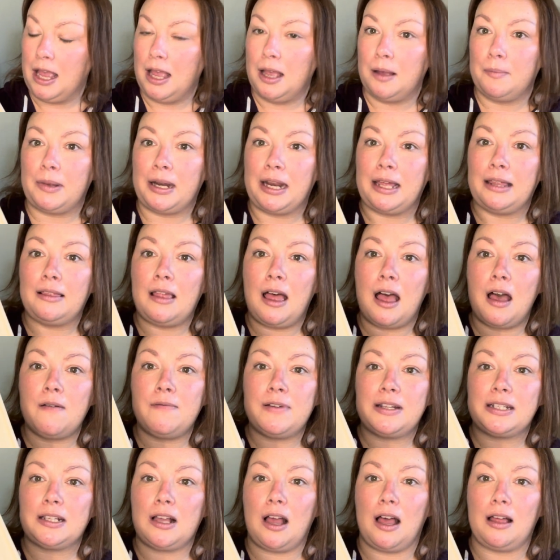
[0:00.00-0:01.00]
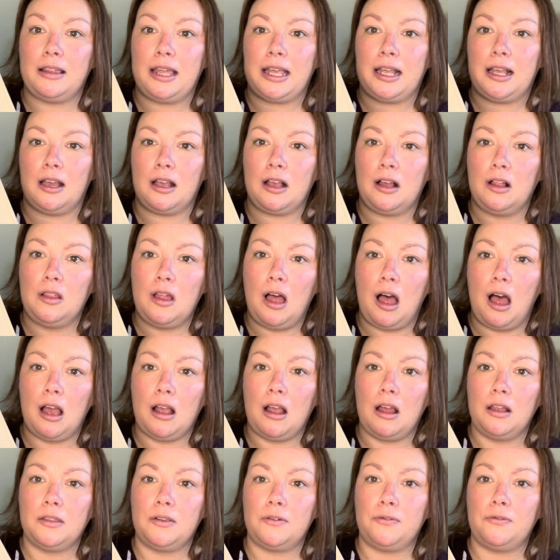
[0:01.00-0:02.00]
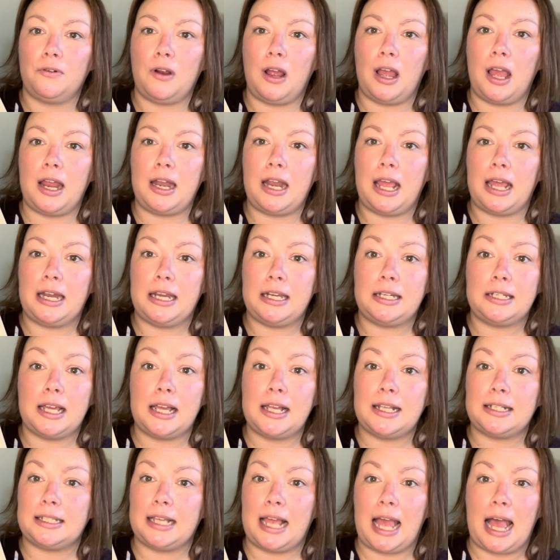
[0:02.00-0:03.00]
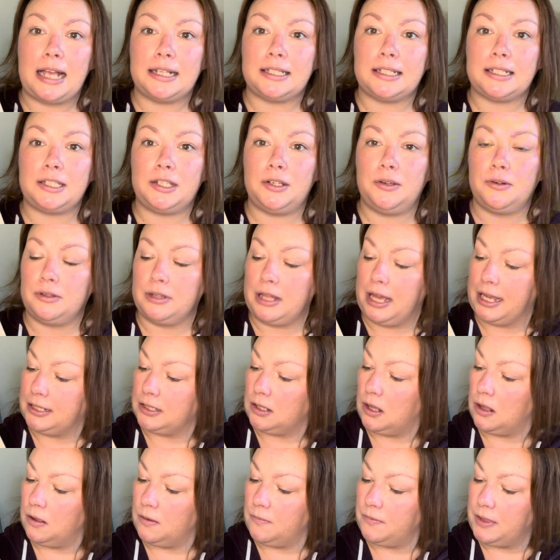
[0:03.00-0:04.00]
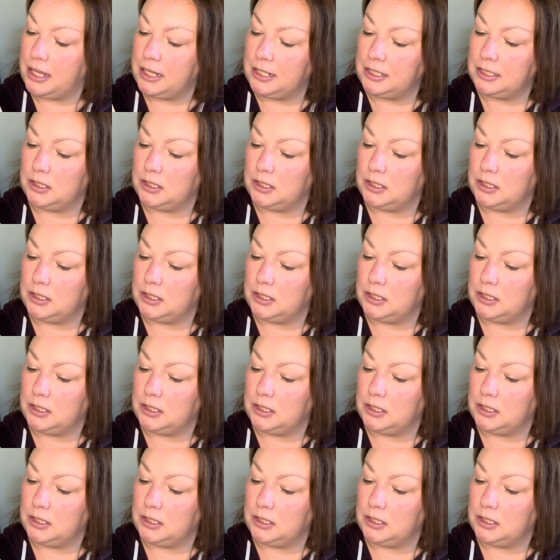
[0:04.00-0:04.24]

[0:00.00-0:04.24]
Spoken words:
But I love it's got like a clock on the front, and it has us utilize all of this.